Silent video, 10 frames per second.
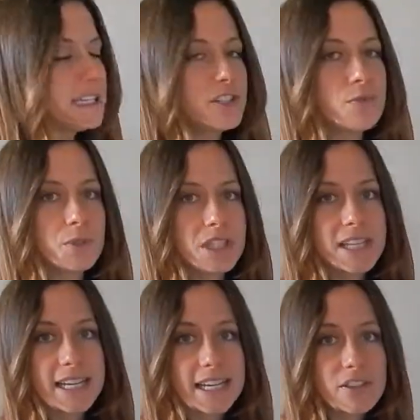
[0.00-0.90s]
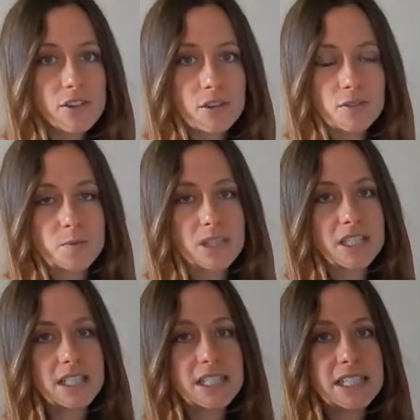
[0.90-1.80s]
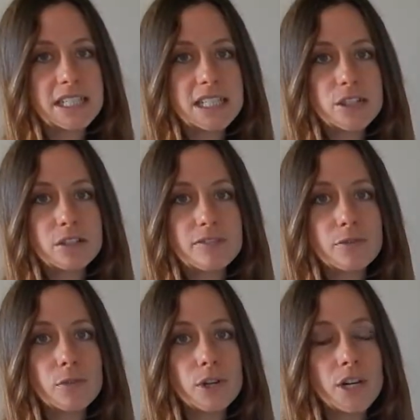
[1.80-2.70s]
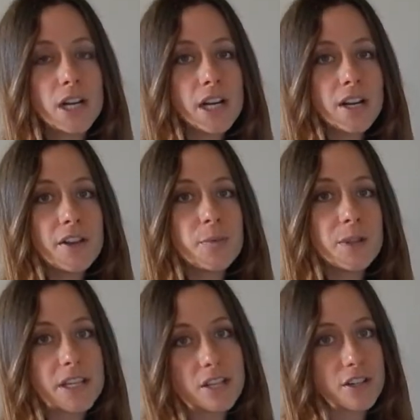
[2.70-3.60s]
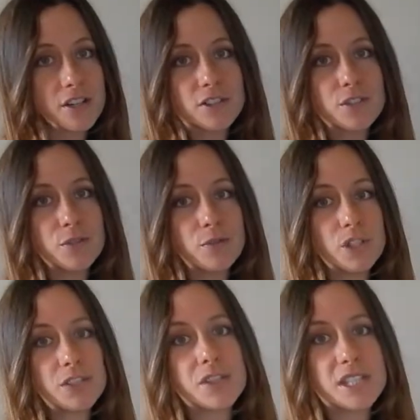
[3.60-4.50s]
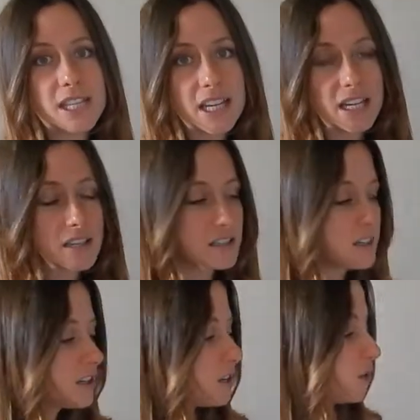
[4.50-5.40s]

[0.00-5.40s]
that it's written in eighth notes because it's easier for the beginner to understand